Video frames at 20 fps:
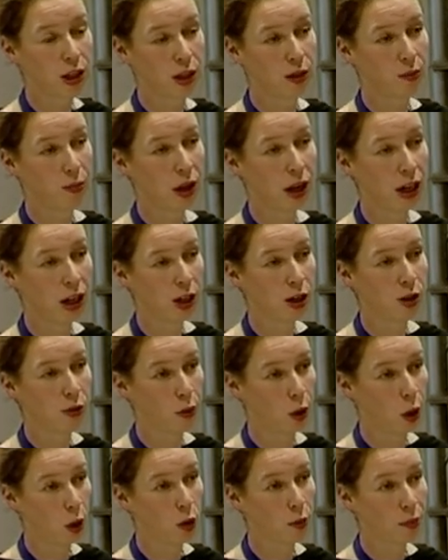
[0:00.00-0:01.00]
in pain you
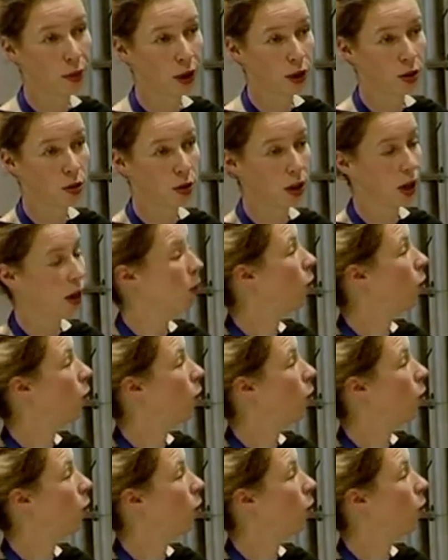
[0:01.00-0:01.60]
were hoping to get